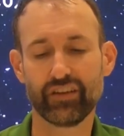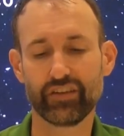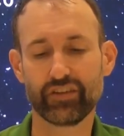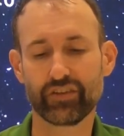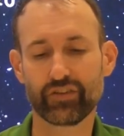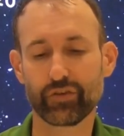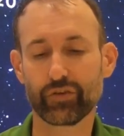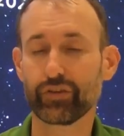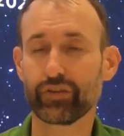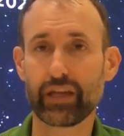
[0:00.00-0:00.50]

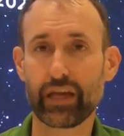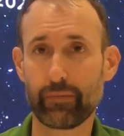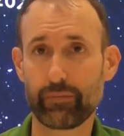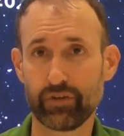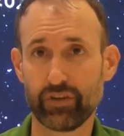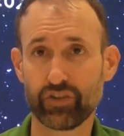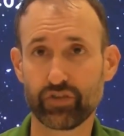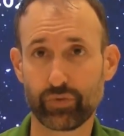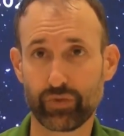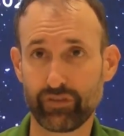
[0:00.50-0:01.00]
Earth
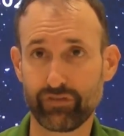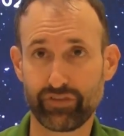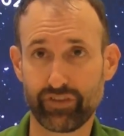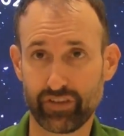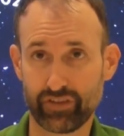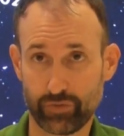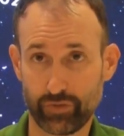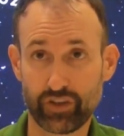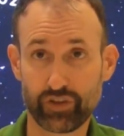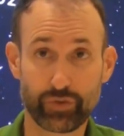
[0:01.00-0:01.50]
happen in
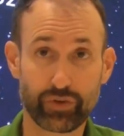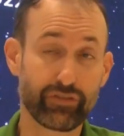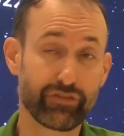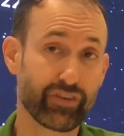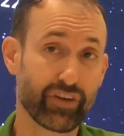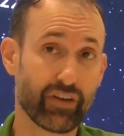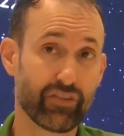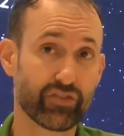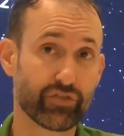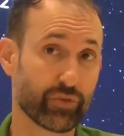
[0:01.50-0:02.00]

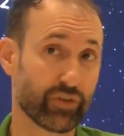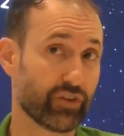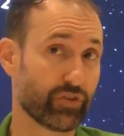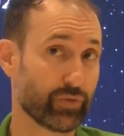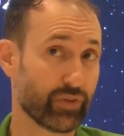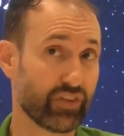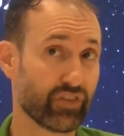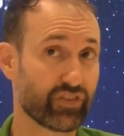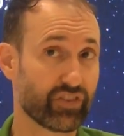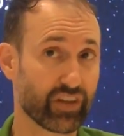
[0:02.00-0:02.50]
2025 and
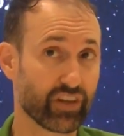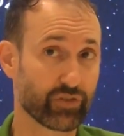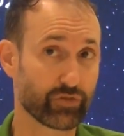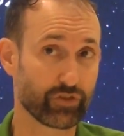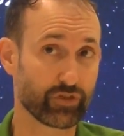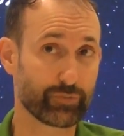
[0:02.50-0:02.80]
2026,